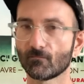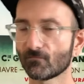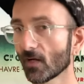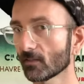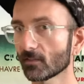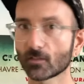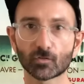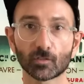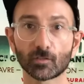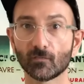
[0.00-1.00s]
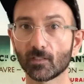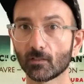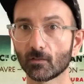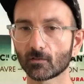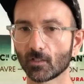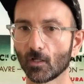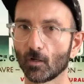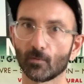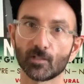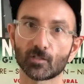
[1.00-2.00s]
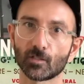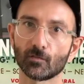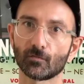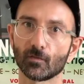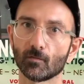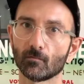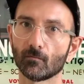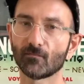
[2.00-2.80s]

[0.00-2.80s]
fun and instructive videos ranging from